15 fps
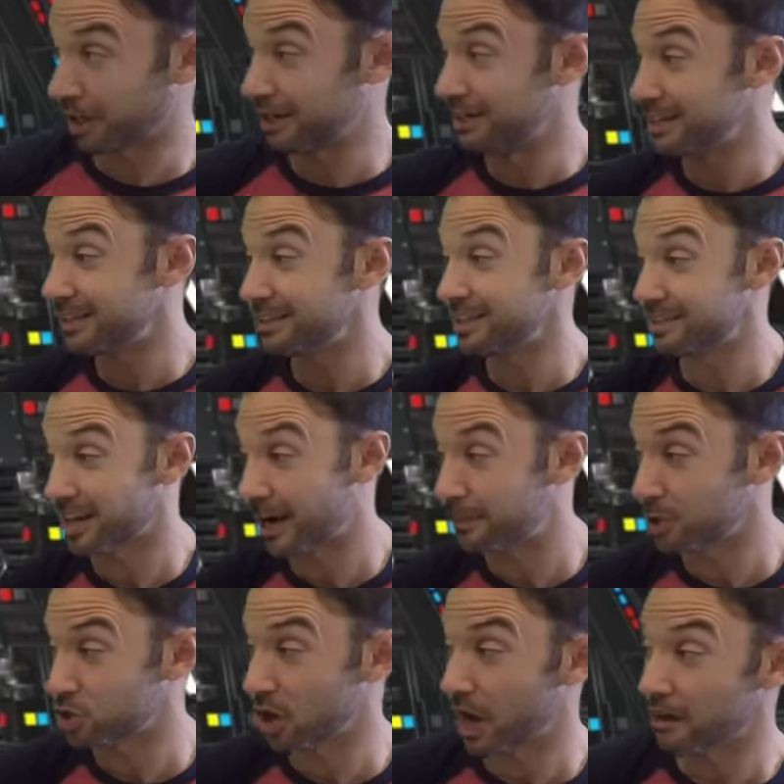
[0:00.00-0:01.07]
gonna need this
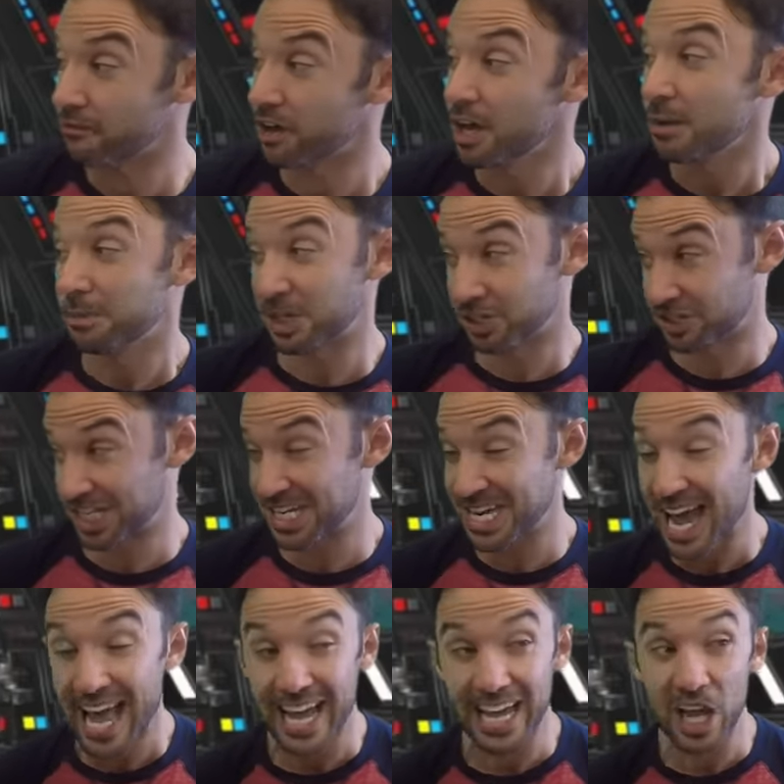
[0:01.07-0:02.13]
hyperdrive because
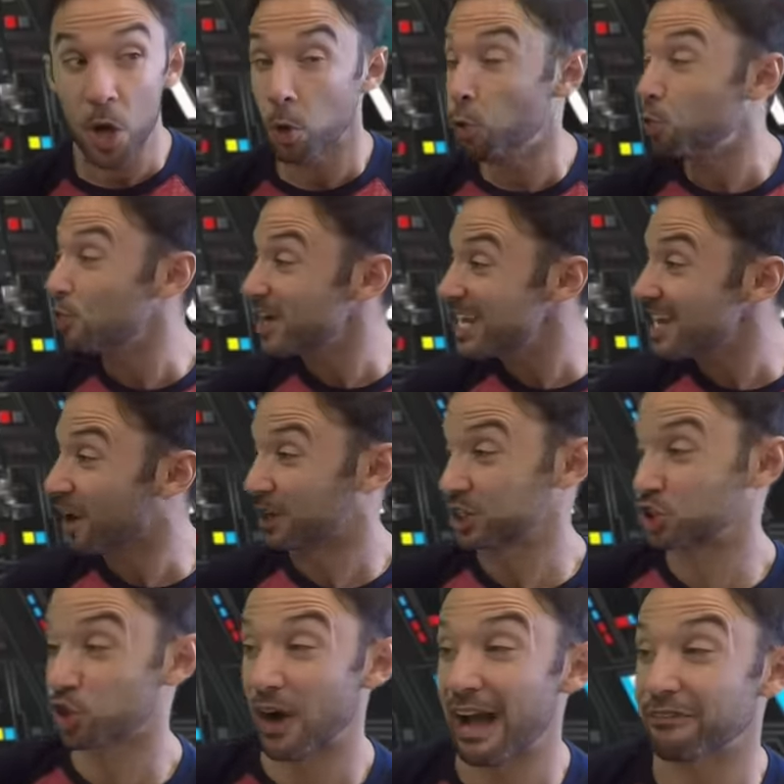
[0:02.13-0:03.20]
today we are
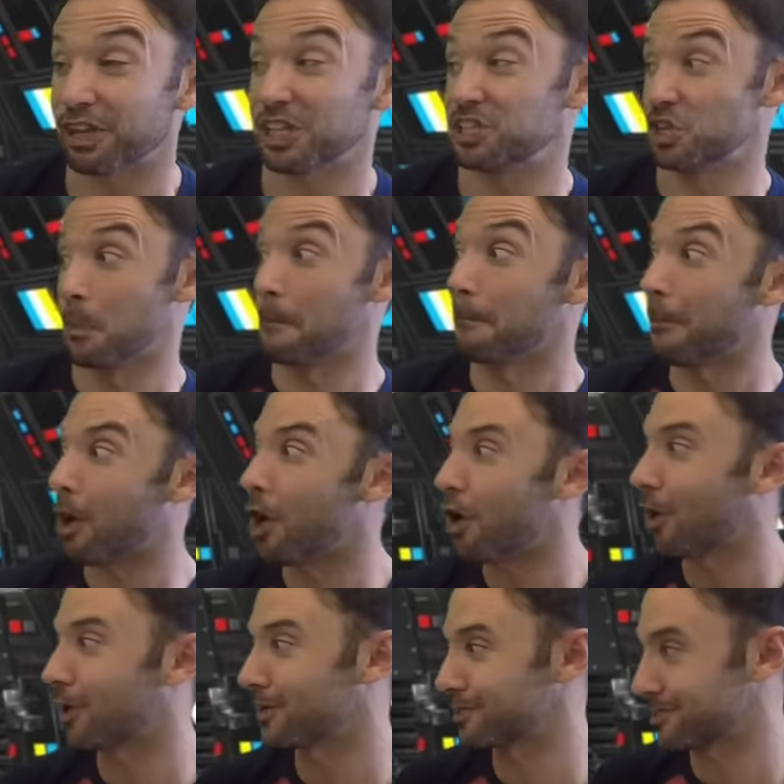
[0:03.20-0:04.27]
traveling to
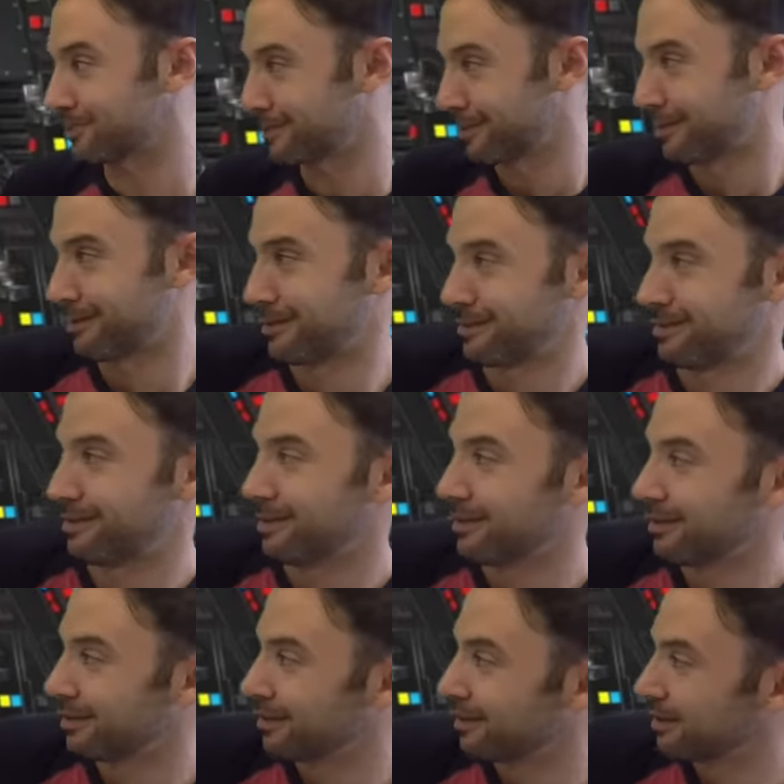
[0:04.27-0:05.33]
Mars. Oh,
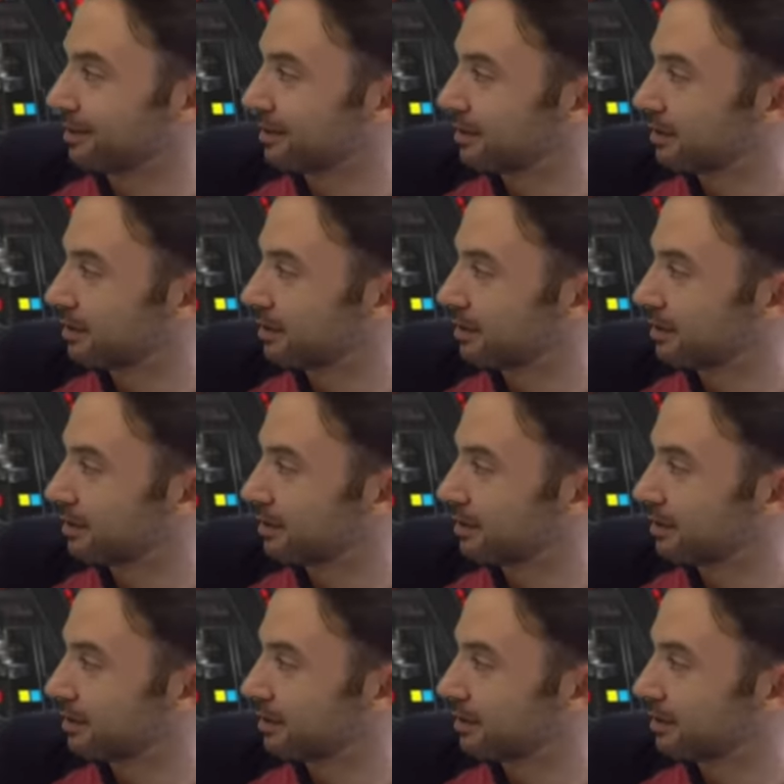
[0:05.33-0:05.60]
cool.